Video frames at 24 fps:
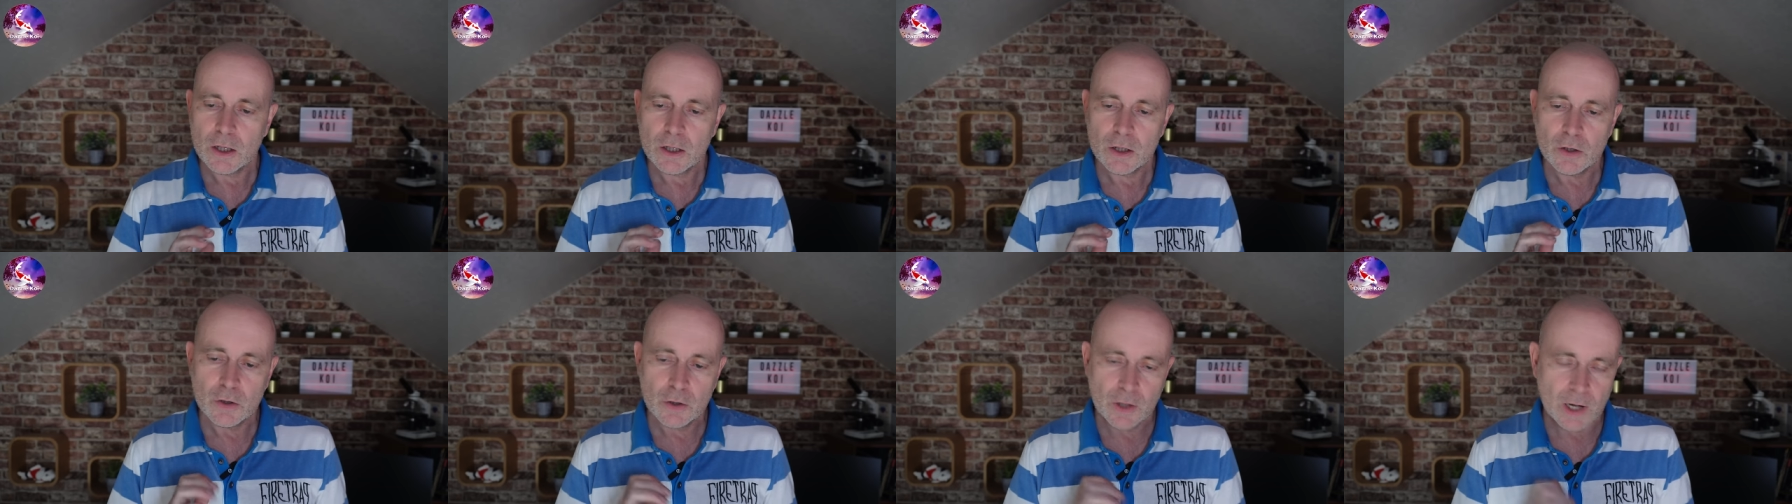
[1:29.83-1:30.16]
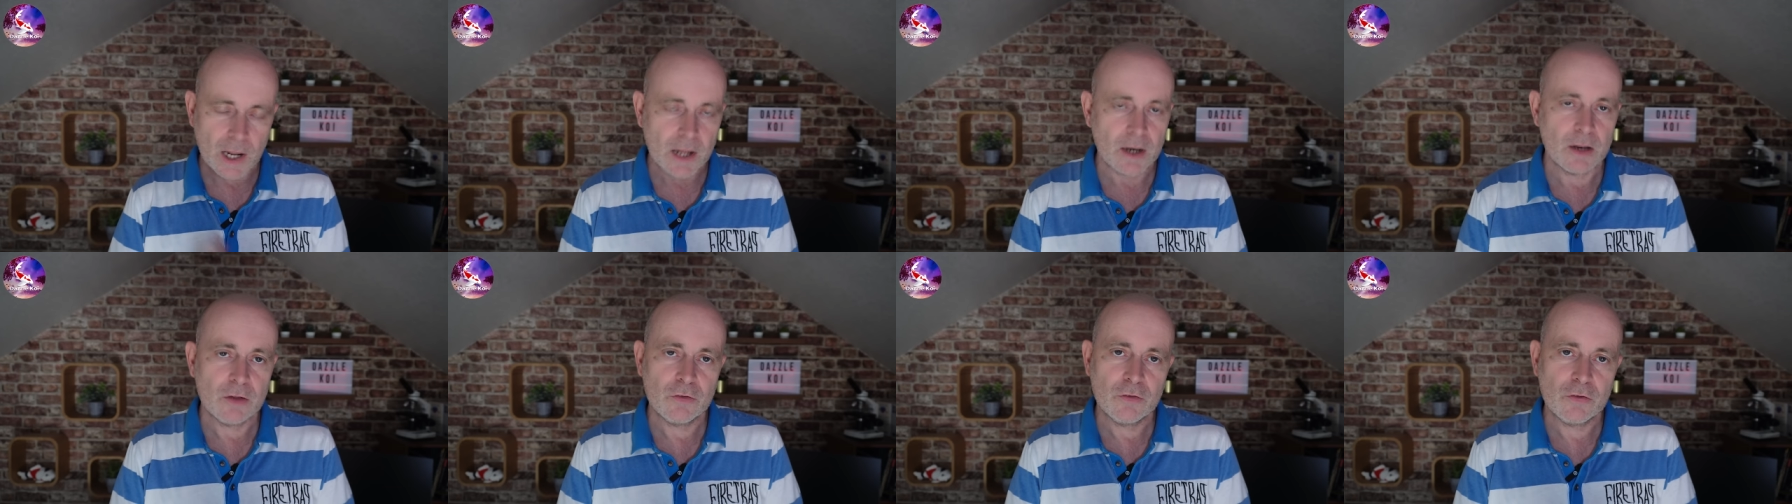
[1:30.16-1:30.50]
You
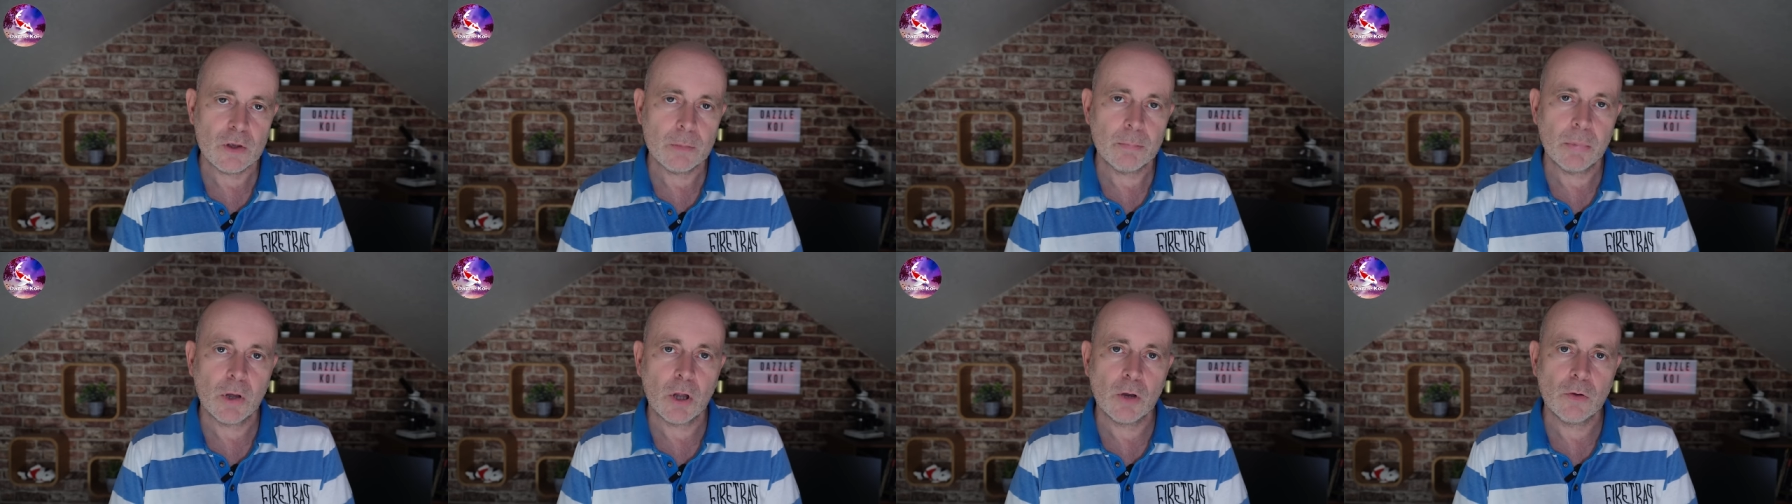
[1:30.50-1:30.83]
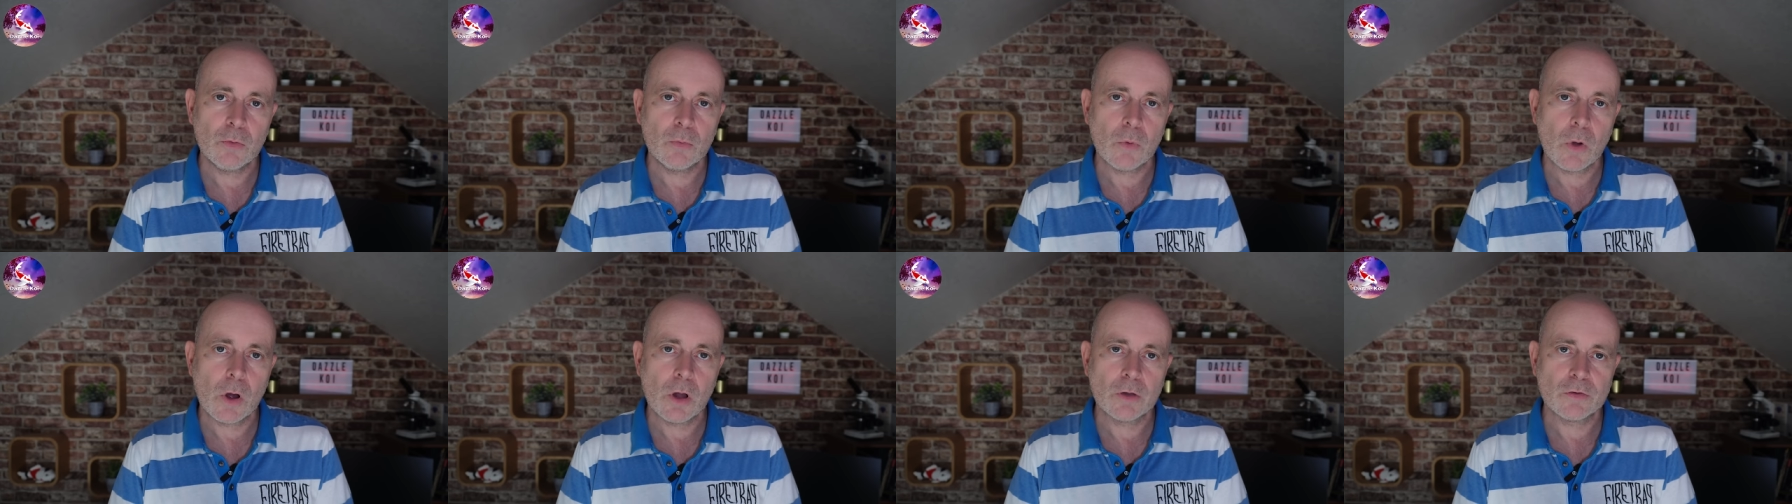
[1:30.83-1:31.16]
can add it to your
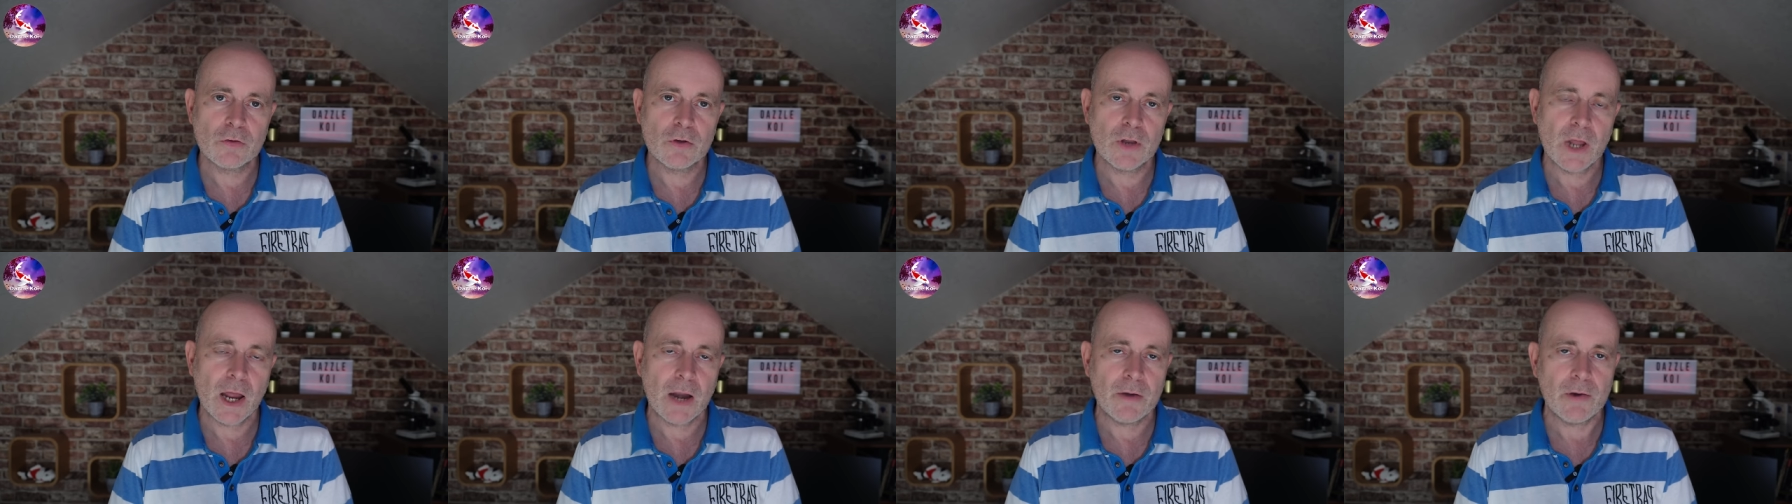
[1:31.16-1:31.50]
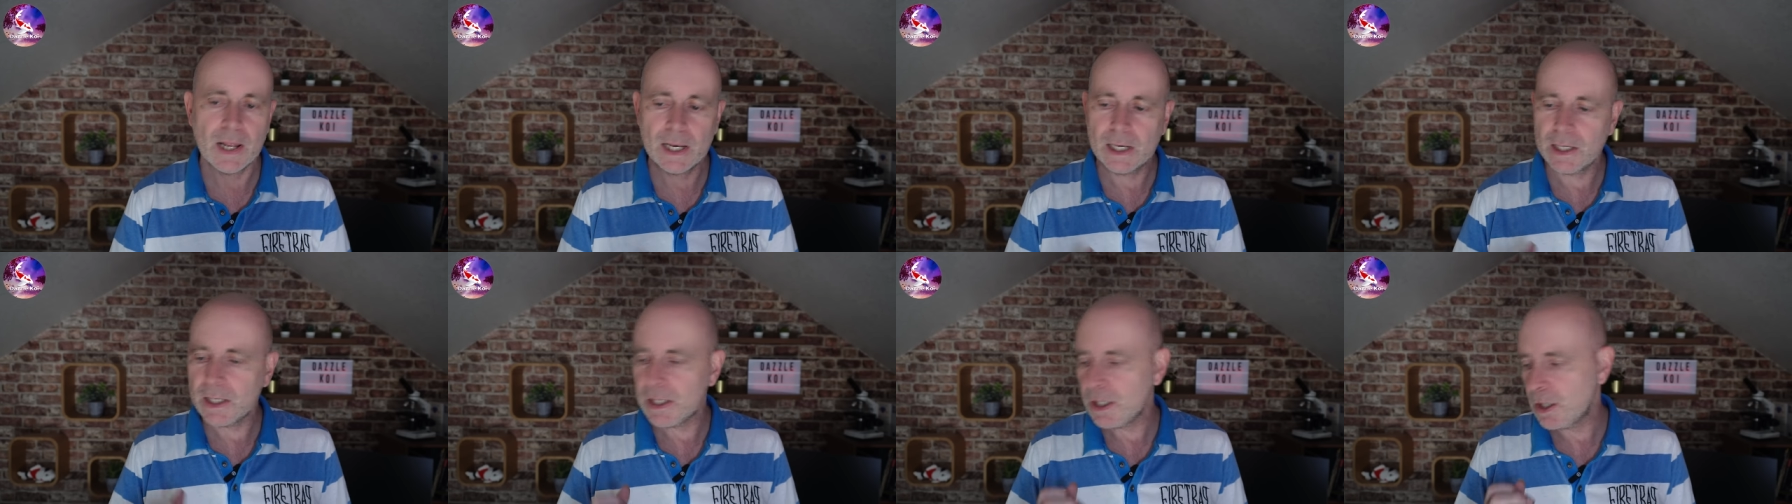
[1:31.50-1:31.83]
pond water
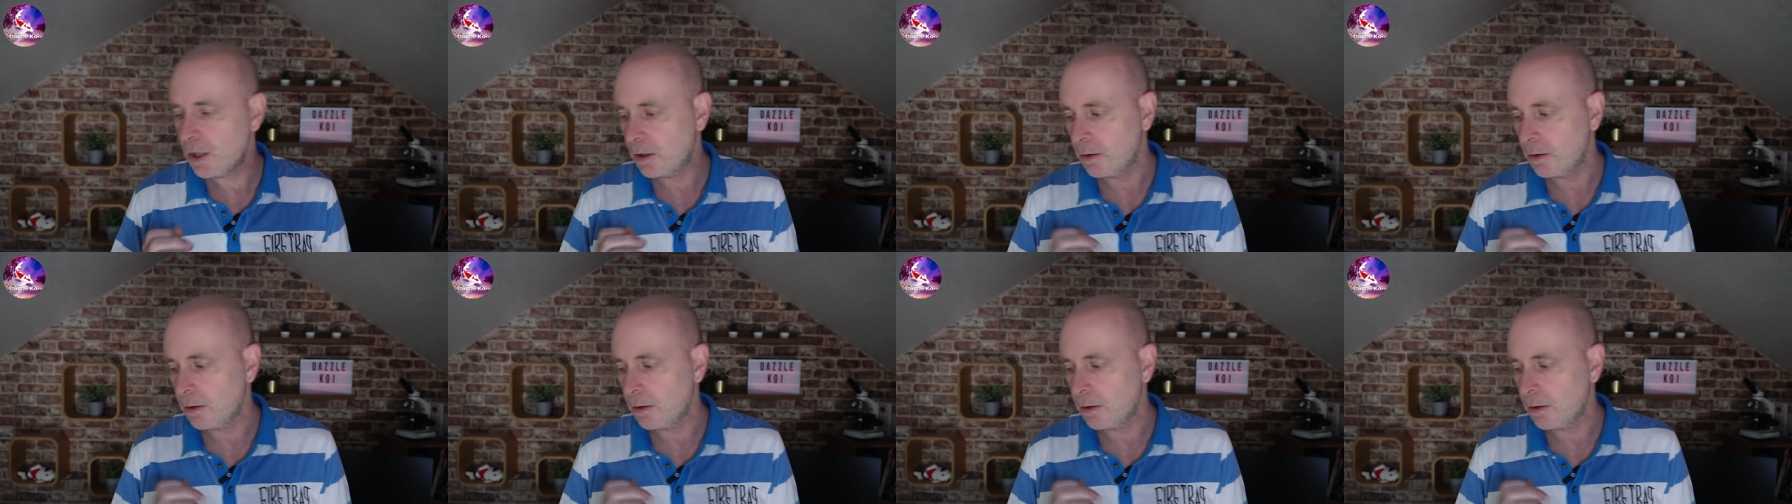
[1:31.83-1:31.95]
directly.